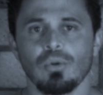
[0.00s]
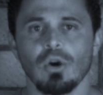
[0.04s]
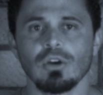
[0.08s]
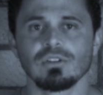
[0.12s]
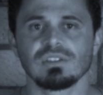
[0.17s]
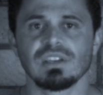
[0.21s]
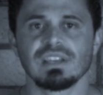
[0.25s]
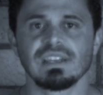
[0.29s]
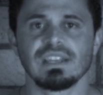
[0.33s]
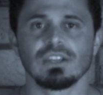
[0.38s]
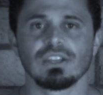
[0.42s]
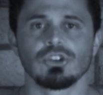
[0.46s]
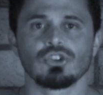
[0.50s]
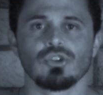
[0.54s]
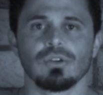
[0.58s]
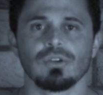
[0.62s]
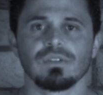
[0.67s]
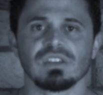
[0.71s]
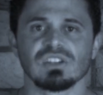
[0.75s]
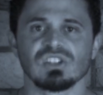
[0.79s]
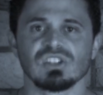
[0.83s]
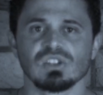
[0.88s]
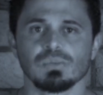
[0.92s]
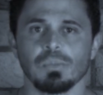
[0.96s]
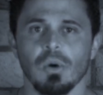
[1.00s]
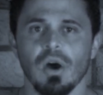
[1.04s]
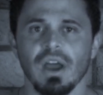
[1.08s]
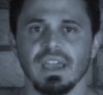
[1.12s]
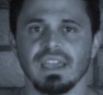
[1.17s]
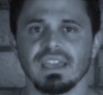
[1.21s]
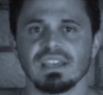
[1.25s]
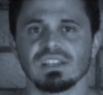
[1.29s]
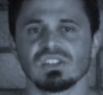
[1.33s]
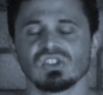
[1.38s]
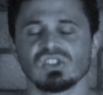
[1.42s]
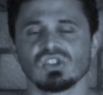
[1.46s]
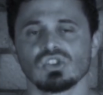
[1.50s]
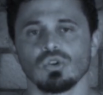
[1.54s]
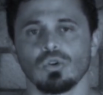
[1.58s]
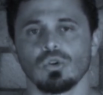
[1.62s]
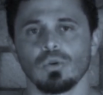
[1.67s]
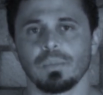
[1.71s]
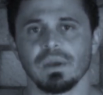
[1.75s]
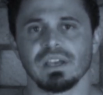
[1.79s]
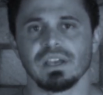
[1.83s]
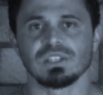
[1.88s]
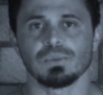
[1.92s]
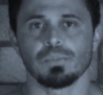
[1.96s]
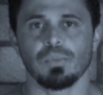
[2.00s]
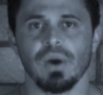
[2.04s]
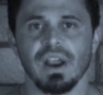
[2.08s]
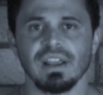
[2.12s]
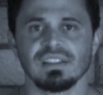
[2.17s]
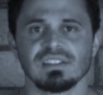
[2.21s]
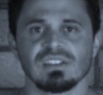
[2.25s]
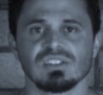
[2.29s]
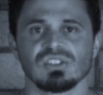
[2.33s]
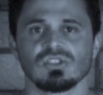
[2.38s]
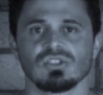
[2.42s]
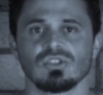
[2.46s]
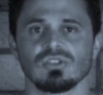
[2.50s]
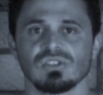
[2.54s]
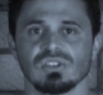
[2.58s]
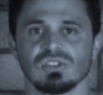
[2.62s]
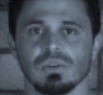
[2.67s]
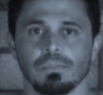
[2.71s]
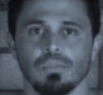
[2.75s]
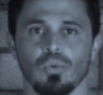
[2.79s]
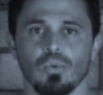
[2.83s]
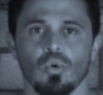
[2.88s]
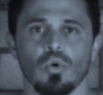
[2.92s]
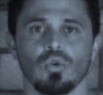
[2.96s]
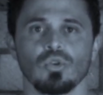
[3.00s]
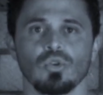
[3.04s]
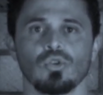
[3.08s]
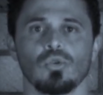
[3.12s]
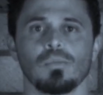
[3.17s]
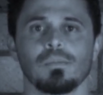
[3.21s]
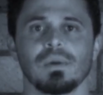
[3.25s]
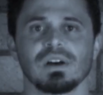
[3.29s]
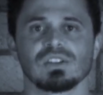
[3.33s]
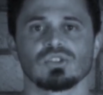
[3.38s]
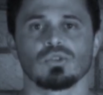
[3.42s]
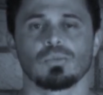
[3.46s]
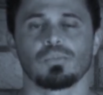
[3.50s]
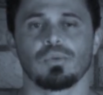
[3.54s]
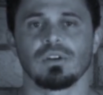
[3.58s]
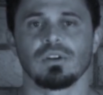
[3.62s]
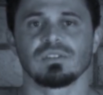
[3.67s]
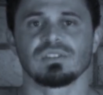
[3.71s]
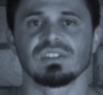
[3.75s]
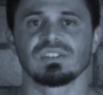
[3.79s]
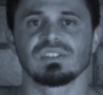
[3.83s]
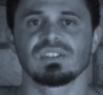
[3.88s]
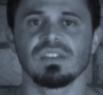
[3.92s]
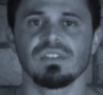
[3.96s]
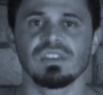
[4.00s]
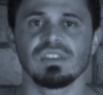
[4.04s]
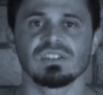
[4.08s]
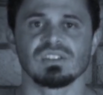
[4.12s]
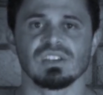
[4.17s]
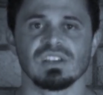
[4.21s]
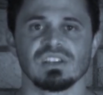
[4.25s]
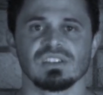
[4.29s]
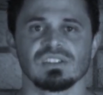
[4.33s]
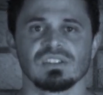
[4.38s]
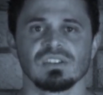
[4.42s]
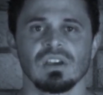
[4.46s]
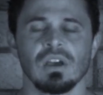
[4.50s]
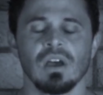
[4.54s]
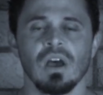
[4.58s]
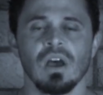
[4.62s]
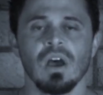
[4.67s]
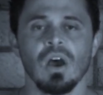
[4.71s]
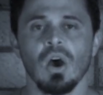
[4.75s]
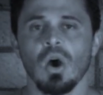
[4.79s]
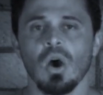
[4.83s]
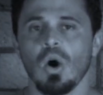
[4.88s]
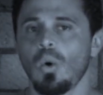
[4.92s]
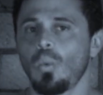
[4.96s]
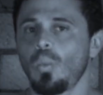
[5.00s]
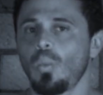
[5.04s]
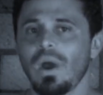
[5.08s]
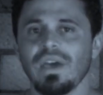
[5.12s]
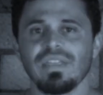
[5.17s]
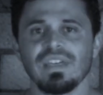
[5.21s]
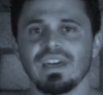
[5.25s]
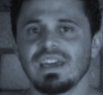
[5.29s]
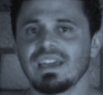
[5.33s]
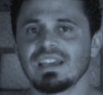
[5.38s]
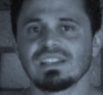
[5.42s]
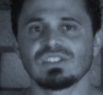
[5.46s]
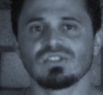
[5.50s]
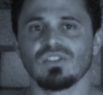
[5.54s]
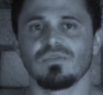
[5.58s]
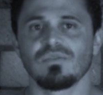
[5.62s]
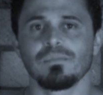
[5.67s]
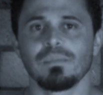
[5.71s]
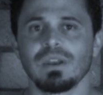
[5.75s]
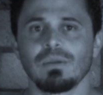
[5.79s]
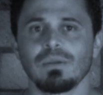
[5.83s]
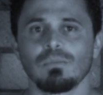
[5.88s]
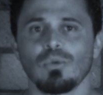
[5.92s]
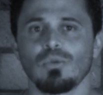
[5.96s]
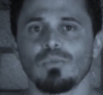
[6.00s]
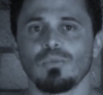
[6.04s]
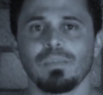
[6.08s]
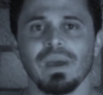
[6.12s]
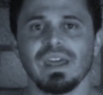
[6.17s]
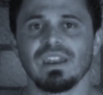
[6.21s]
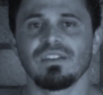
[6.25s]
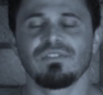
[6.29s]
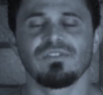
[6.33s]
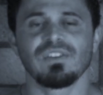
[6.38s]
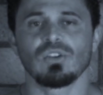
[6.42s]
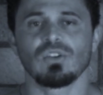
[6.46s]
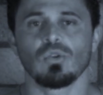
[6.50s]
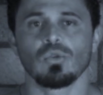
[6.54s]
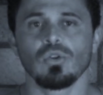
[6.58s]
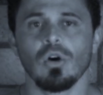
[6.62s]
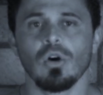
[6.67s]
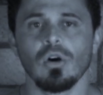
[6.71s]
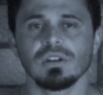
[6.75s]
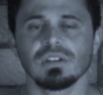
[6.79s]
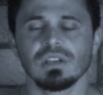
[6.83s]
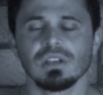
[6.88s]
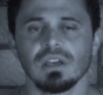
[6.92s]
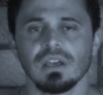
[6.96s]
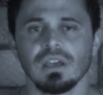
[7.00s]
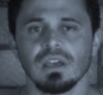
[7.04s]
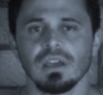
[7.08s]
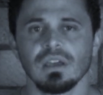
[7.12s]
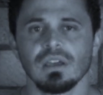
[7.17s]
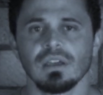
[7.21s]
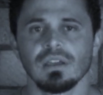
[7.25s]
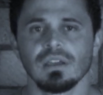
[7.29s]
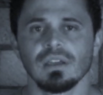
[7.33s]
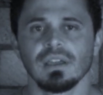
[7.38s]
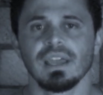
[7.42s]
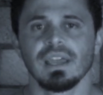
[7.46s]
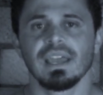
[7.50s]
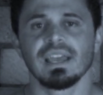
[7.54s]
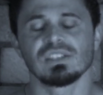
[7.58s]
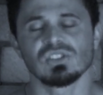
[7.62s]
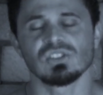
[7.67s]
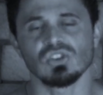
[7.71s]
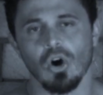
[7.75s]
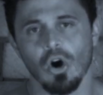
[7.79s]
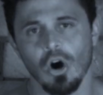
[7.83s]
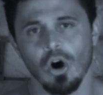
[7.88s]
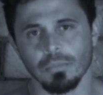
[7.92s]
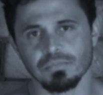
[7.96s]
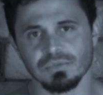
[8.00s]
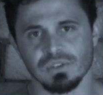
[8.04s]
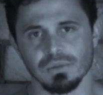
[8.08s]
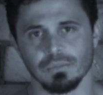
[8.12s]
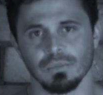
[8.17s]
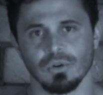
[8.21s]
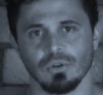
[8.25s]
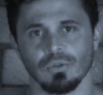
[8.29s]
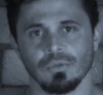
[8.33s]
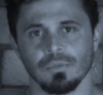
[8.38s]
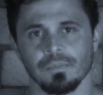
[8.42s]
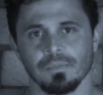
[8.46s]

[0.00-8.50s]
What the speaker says: protein in during the spike is still best practice to support your muscle protein synthesis. Whether it's of minimal benefit or not, it's optimal.